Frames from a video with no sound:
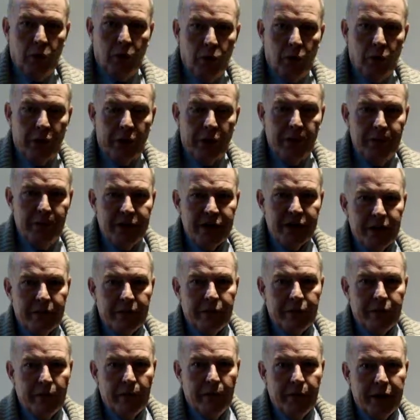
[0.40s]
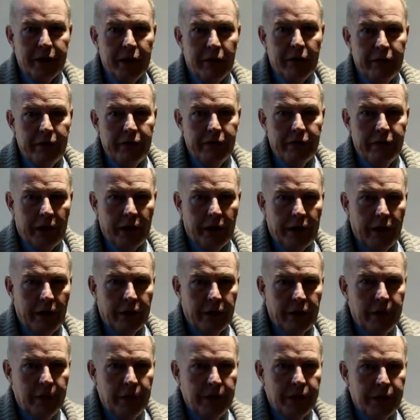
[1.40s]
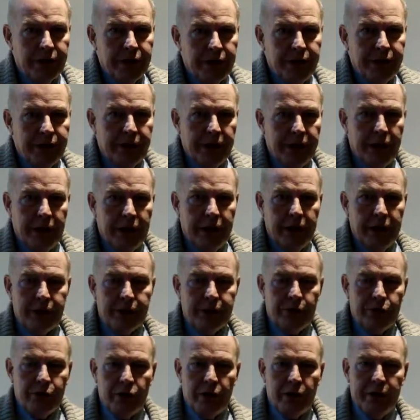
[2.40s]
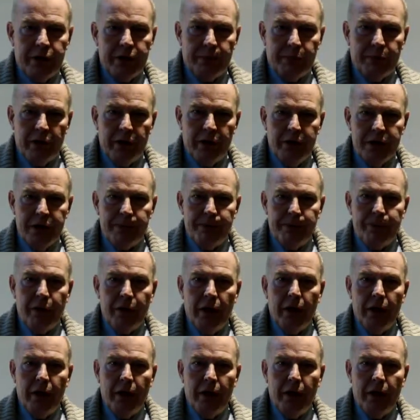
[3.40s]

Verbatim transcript: Paul Holmes. I'm from Kelvin Valley Honey, which is a social enterprise